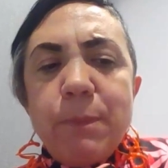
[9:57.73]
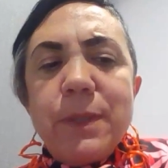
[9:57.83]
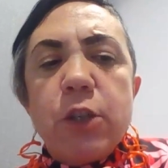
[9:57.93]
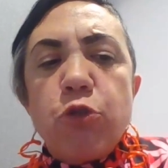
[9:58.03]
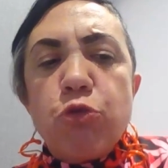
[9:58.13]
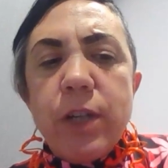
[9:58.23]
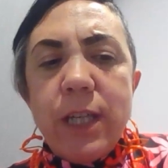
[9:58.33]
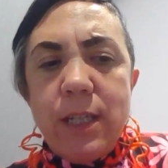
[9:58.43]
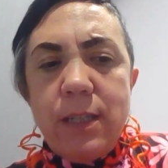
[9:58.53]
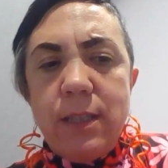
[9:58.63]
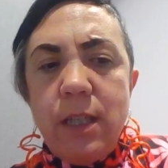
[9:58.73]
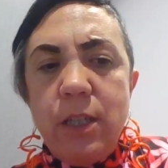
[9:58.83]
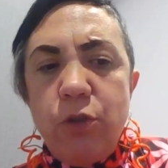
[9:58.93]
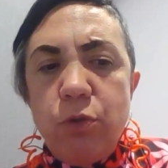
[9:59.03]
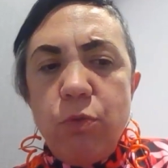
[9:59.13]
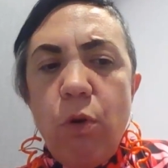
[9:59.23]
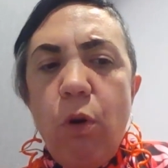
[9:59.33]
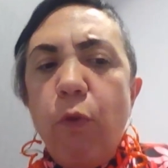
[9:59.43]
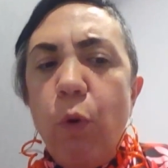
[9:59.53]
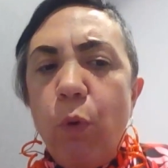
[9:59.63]
the trickiest issue of
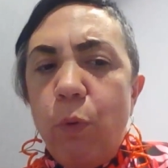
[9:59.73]
all,